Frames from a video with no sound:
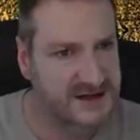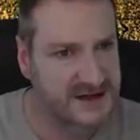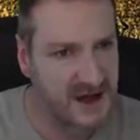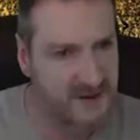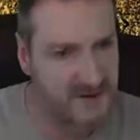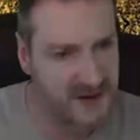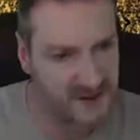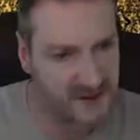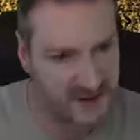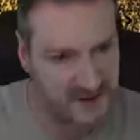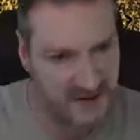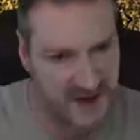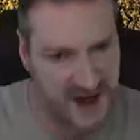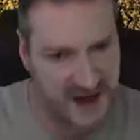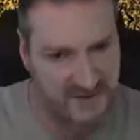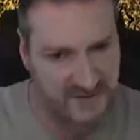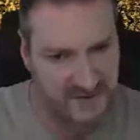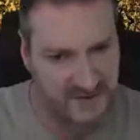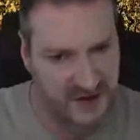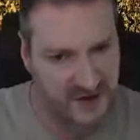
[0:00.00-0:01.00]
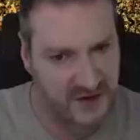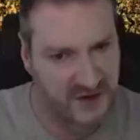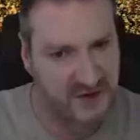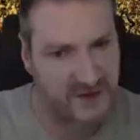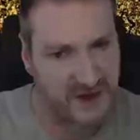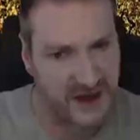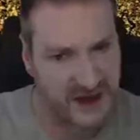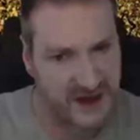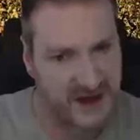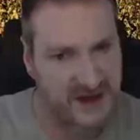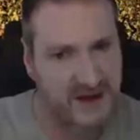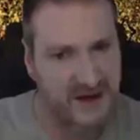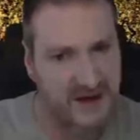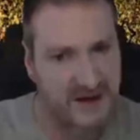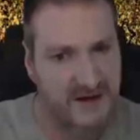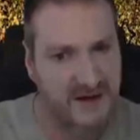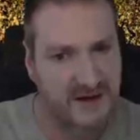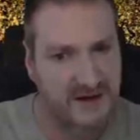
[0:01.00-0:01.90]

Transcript: the same people that make Vue here.